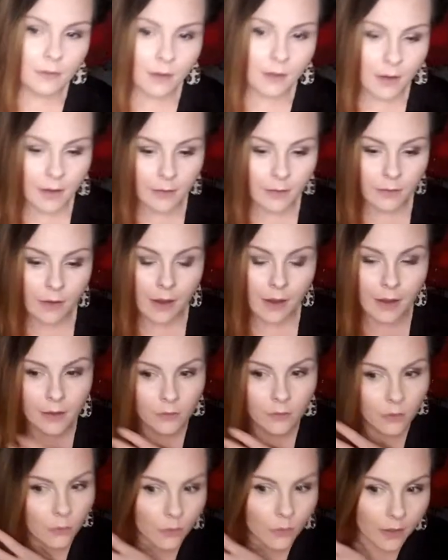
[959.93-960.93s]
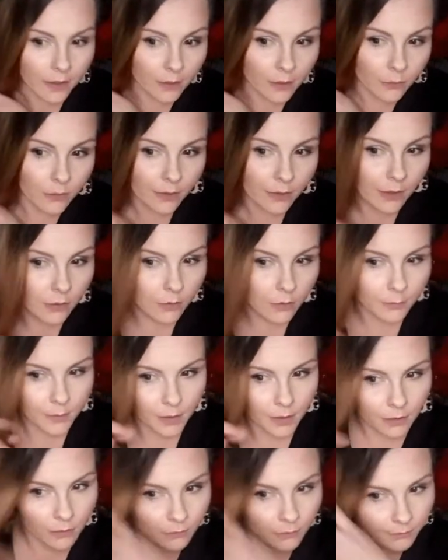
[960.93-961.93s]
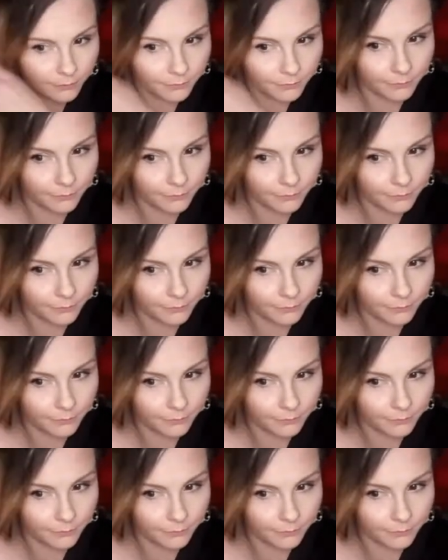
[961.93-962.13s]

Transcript: I don't know what I'd do without them, you know.